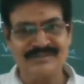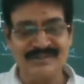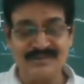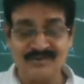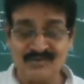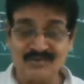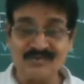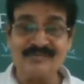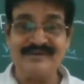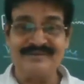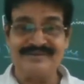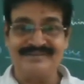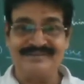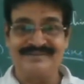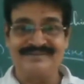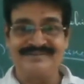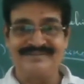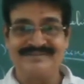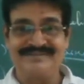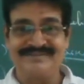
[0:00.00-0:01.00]
the
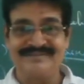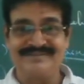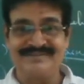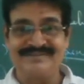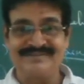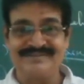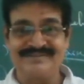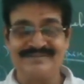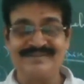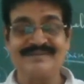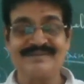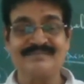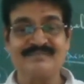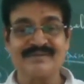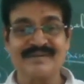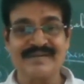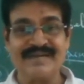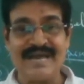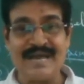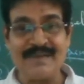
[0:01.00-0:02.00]
Roman,
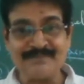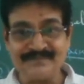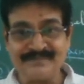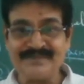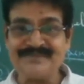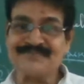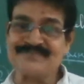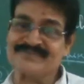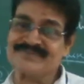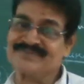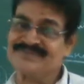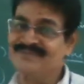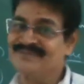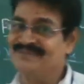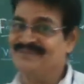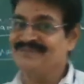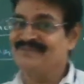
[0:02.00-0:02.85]
the captives,